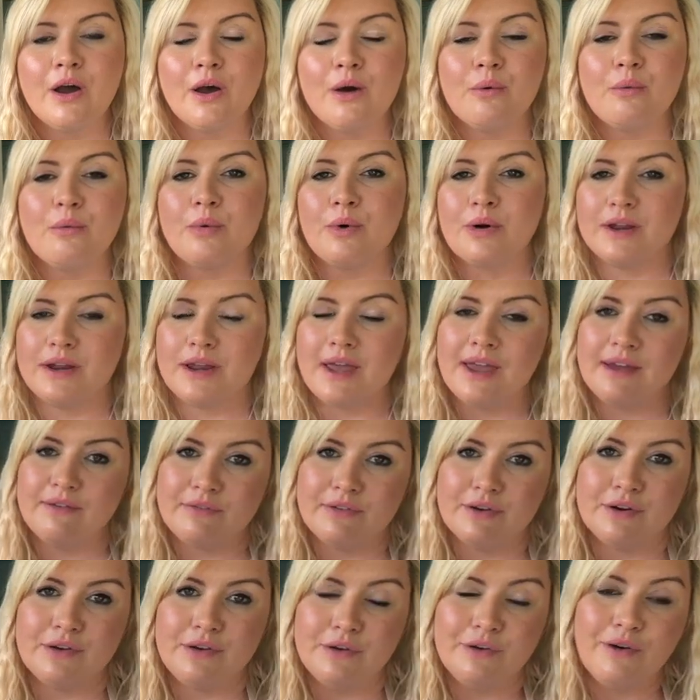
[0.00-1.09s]

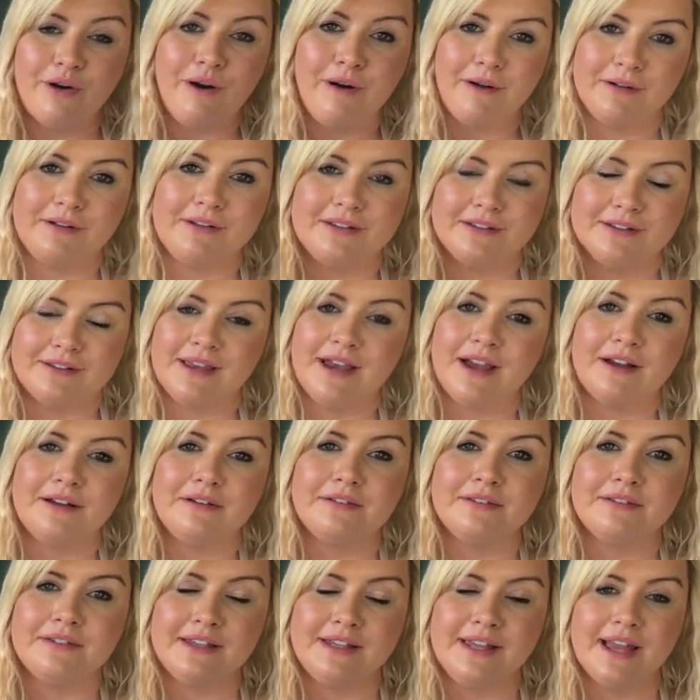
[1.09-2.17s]
whatever your heart
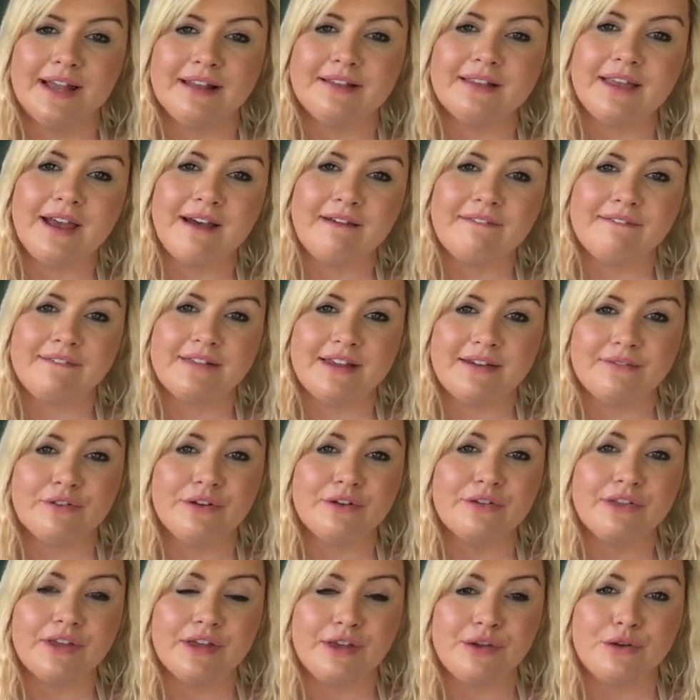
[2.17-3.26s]
desires to get that flavour
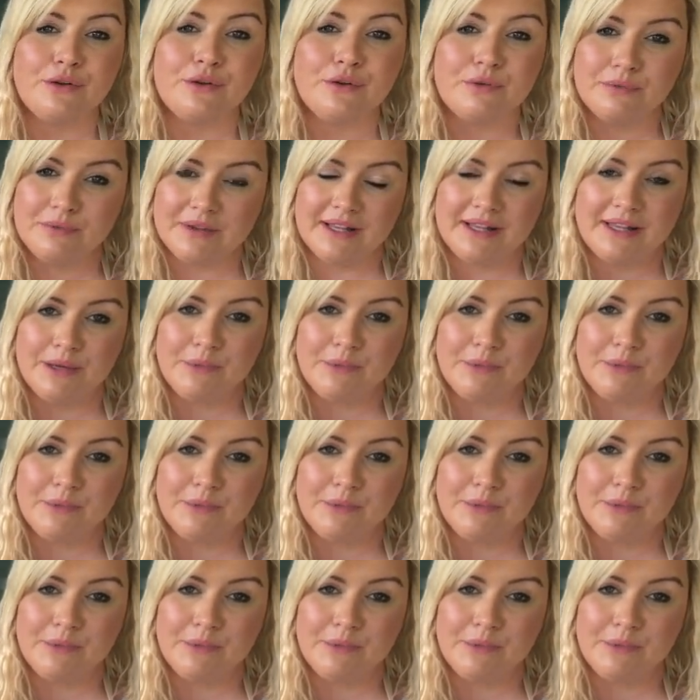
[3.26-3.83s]
that you really